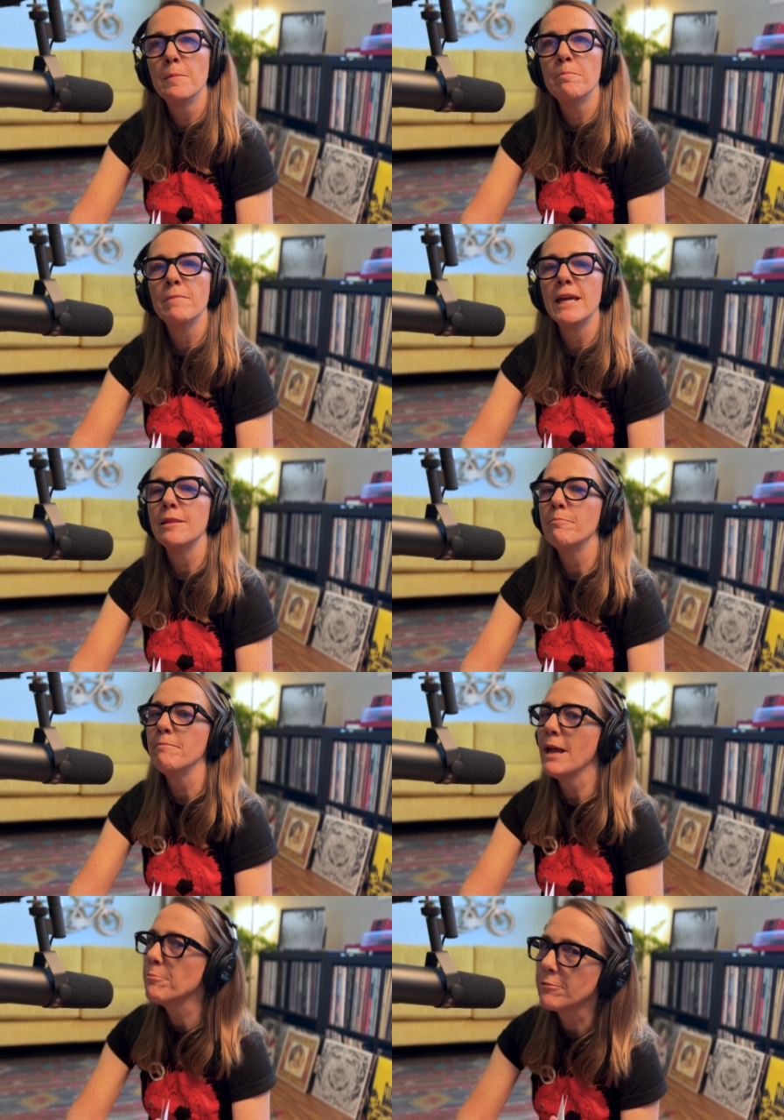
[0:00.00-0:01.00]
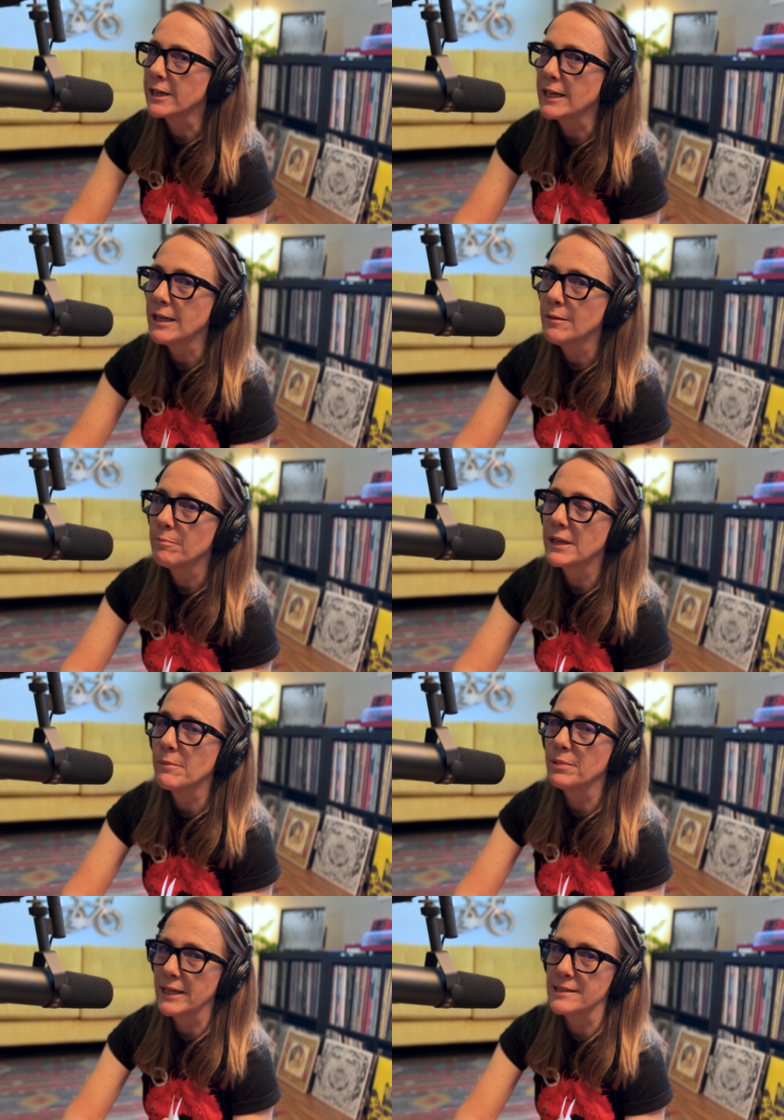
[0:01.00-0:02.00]
May the memory be a
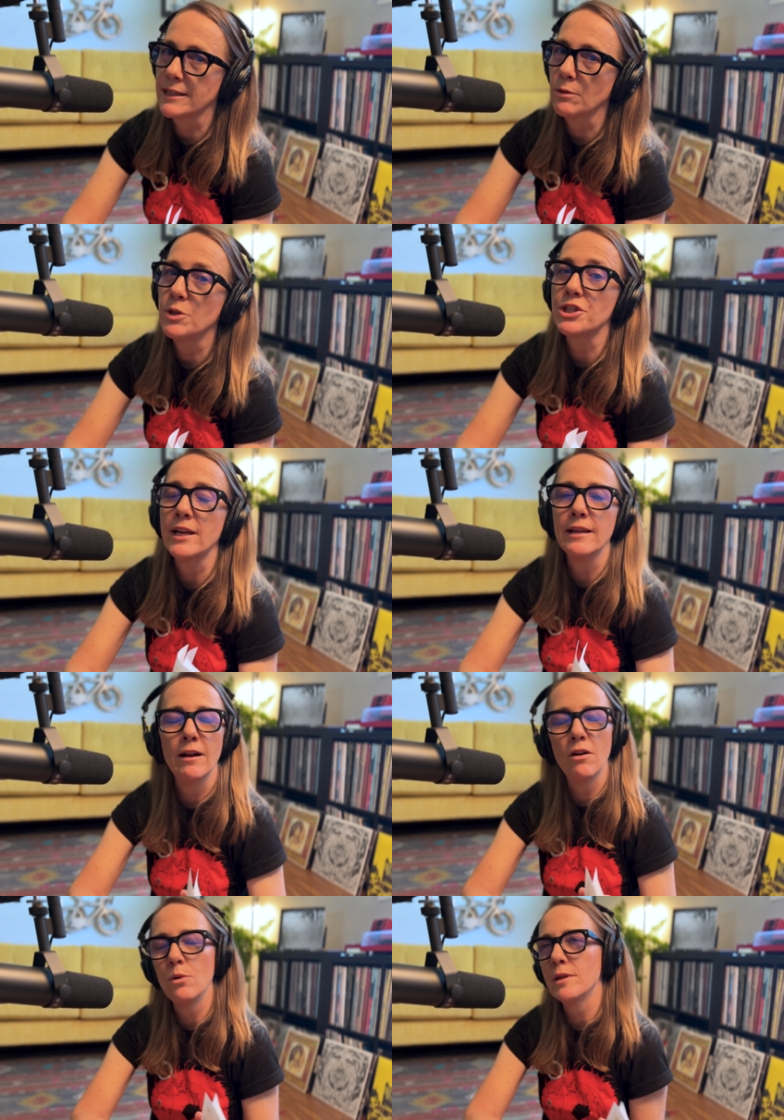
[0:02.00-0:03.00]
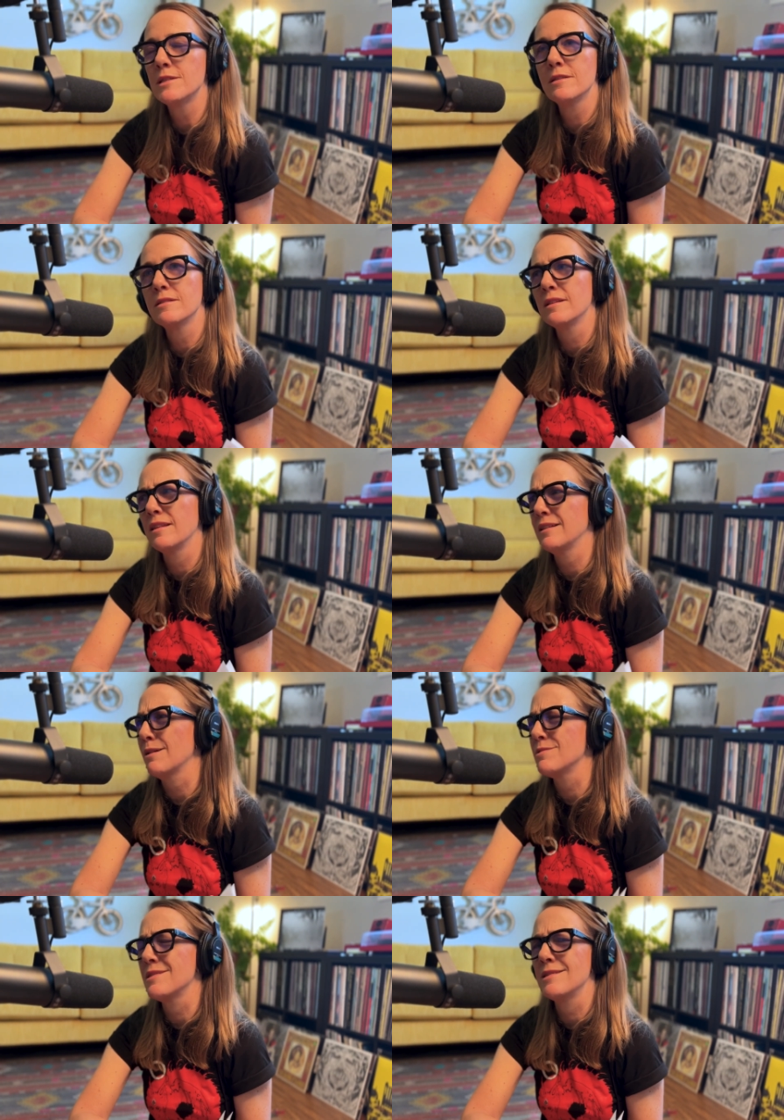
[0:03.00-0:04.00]
blessing, which I always used to think that
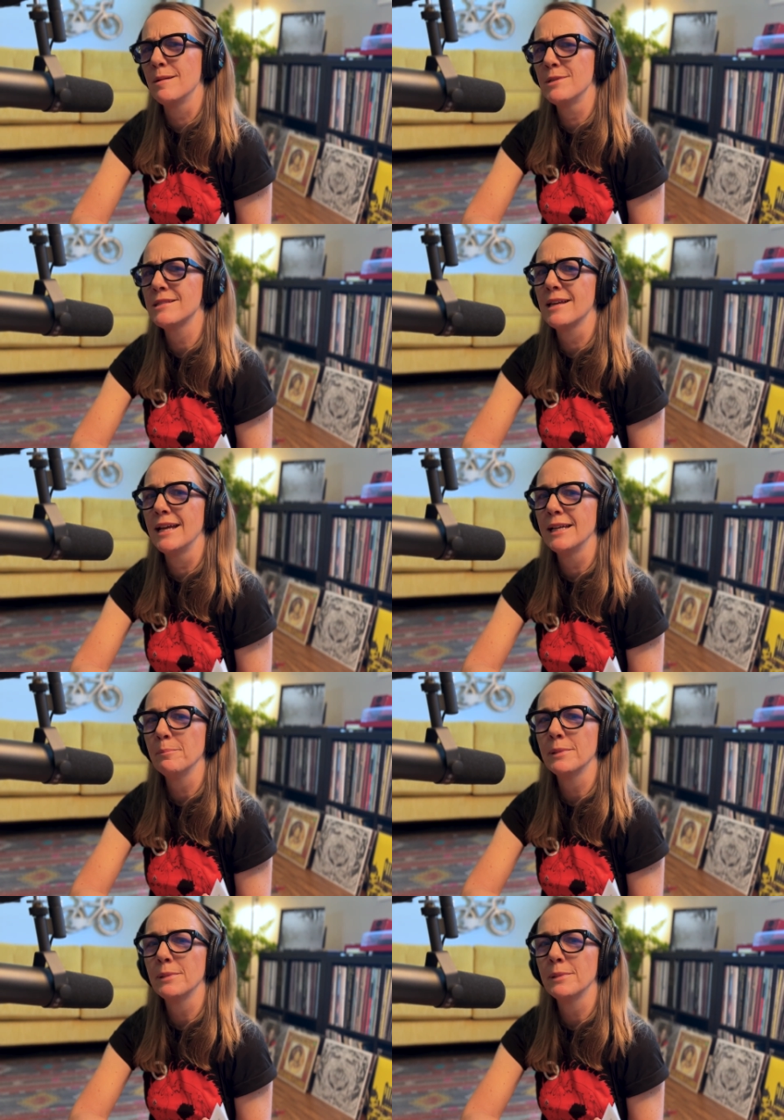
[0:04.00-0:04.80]
was the dumbest saying,